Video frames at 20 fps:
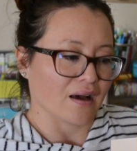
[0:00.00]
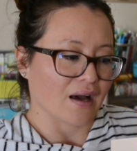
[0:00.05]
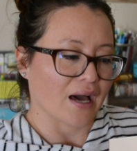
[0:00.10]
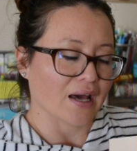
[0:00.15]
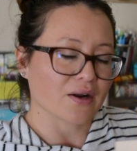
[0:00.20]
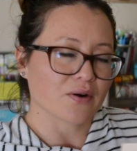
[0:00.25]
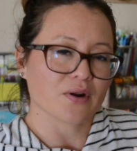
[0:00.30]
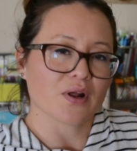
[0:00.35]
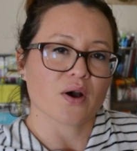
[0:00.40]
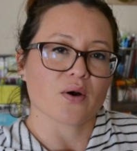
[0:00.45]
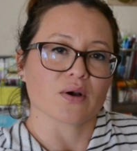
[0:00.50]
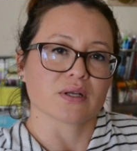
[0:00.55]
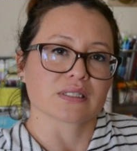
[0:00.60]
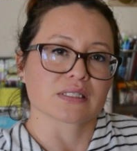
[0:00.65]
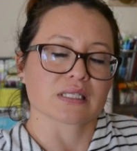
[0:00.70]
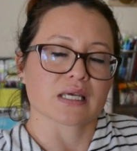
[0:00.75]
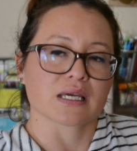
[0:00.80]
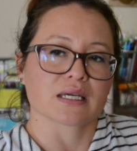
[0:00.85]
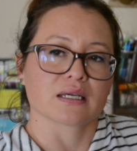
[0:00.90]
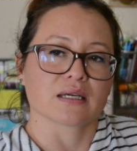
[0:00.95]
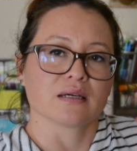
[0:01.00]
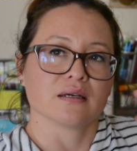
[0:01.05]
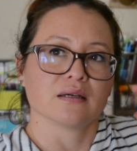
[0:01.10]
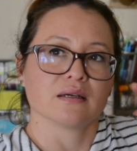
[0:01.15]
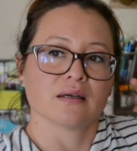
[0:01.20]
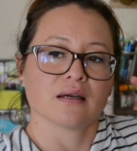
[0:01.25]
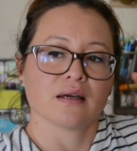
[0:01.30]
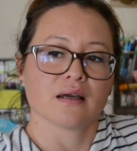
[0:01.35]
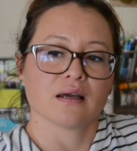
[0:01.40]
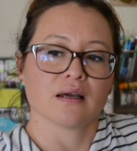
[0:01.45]
I don't know. It's like
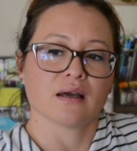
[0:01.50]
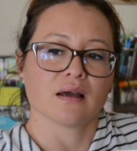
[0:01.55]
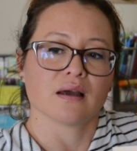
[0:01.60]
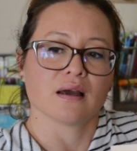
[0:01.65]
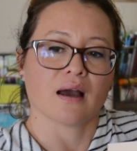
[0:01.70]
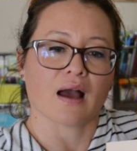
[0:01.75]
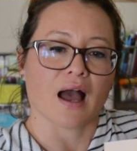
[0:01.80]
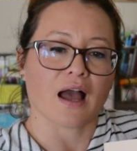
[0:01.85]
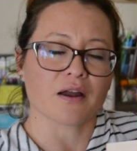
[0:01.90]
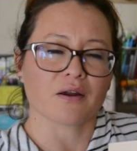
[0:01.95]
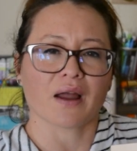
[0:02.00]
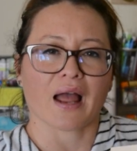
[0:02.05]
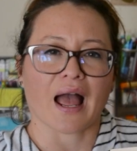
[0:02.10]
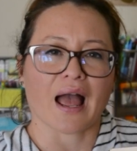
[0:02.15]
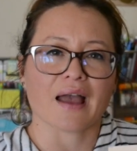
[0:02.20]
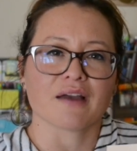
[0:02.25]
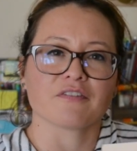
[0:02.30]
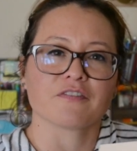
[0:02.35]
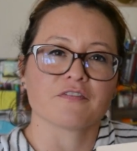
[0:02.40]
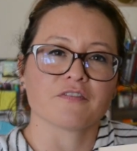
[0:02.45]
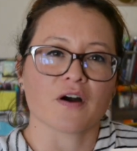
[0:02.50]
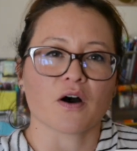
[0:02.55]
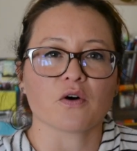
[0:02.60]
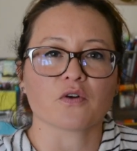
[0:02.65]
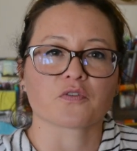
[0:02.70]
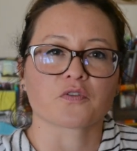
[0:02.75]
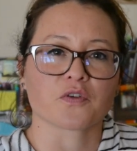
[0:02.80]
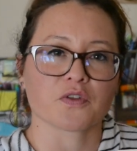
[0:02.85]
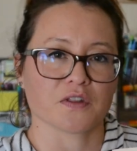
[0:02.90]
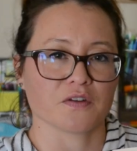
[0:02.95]
I
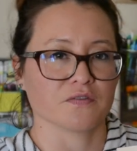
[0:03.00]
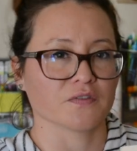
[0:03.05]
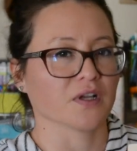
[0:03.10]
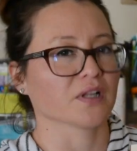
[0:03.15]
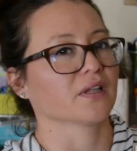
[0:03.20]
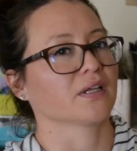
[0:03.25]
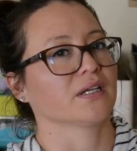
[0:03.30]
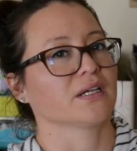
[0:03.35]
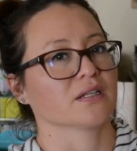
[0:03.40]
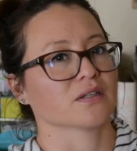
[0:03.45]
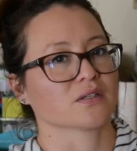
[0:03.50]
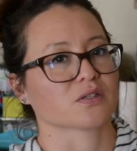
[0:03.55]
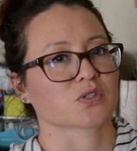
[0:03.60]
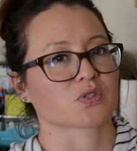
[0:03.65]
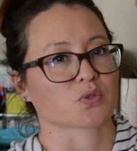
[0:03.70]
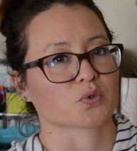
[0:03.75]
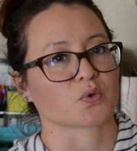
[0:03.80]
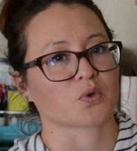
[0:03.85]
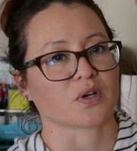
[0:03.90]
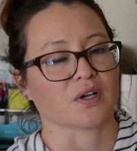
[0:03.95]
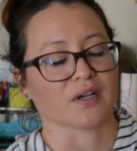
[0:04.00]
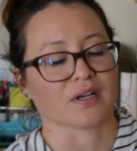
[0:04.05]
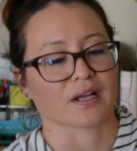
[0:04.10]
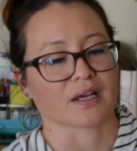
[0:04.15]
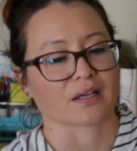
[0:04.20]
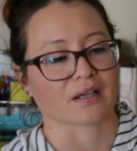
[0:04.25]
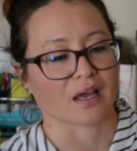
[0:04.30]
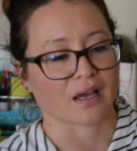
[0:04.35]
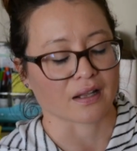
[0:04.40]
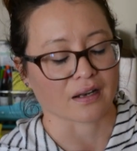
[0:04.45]
felt for the villain in this story, and
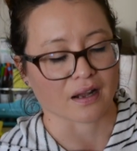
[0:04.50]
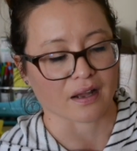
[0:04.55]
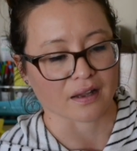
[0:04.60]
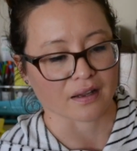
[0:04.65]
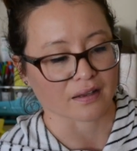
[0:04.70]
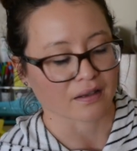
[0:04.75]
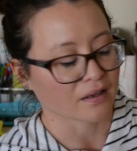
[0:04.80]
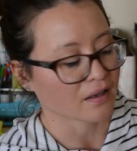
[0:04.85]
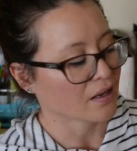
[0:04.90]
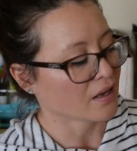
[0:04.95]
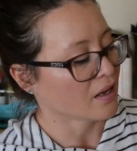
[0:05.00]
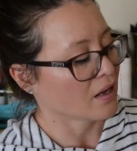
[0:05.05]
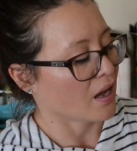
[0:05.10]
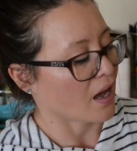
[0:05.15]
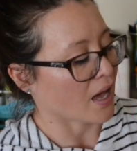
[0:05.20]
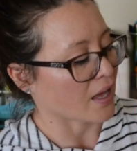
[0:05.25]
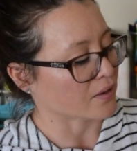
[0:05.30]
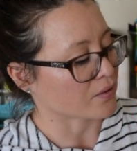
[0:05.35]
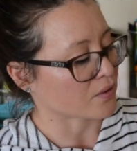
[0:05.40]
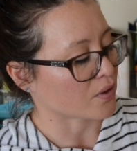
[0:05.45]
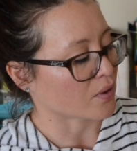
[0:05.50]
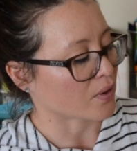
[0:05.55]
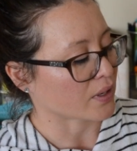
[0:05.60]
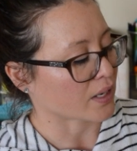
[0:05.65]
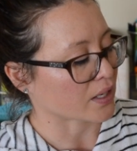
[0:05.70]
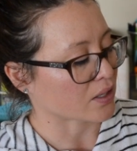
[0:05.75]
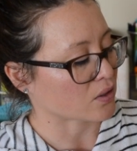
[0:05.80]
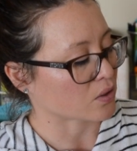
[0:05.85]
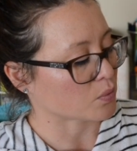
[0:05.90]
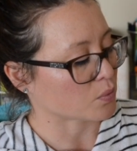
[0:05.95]
I don't know, and
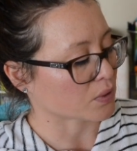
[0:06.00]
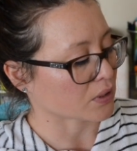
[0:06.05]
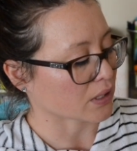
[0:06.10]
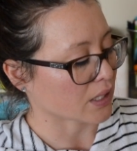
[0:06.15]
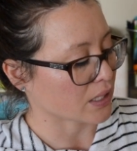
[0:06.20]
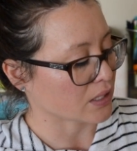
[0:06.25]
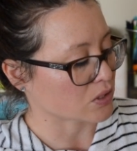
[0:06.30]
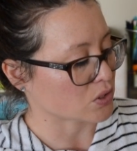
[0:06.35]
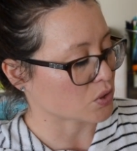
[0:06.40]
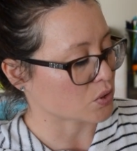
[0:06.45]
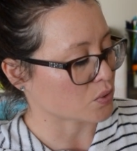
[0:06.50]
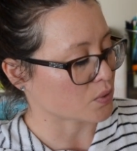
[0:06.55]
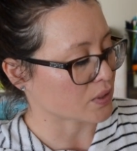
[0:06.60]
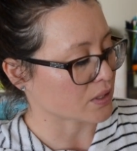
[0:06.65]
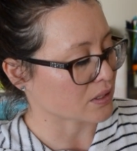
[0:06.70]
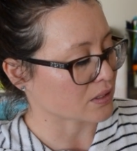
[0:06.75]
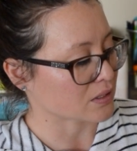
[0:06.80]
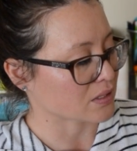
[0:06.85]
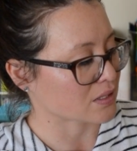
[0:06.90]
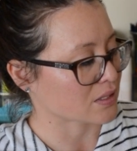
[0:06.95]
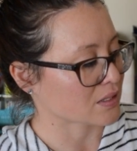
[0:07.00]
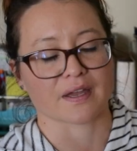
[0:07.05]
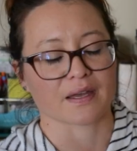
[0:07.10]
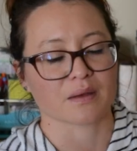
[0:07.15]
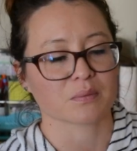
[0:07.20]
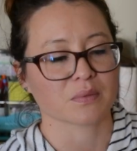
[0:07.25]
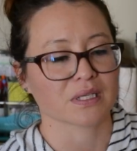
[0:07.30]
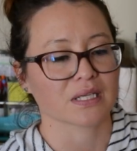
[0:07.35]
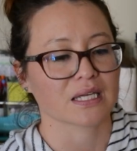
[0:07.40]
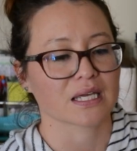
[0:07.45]
I could relate to it,
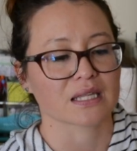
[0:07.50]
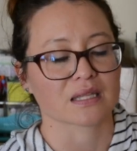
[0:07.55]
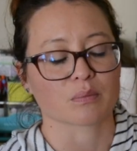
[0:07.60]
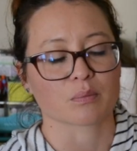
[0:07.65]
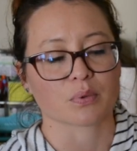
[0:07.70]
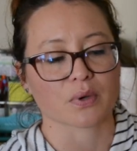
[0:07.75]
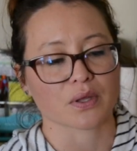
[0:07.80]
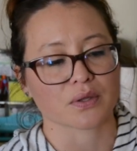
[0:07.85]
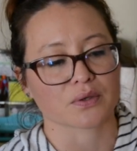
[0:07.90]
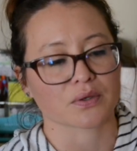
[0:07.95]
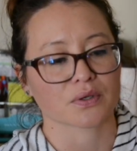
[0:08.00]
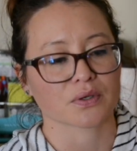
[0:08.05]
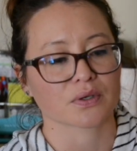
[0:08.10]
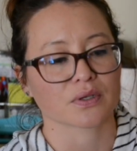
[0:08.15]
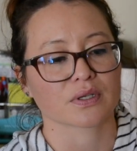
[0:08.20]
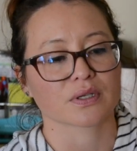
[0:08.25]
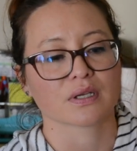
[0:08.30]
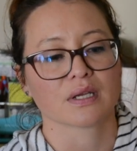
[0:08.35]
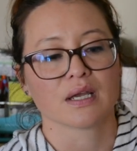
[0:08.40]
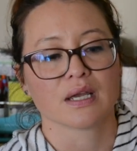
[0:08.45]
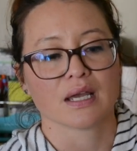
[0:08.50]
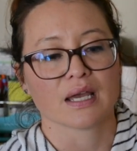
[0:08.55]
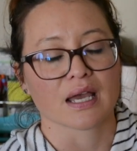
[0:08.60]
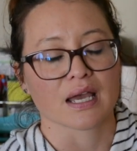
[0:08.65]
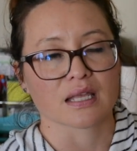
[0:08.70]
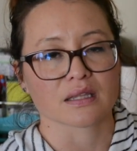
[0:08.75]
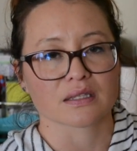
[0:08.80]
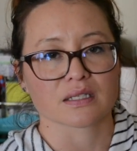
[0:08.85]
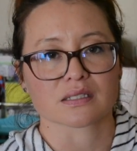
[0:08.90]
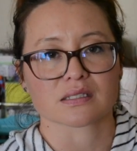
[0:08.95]
family and the brotherhood
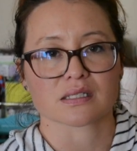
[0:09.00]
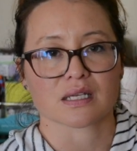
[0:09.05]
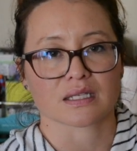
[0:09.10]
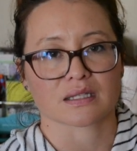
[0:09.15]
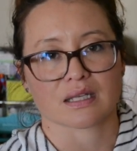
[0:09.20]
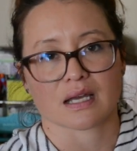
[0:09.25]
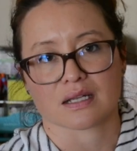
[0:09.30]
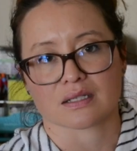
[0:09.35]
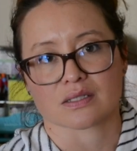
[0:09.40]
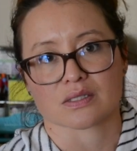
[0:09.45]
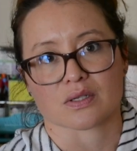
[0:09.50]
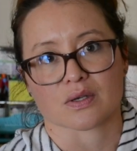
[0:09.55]
and things like that.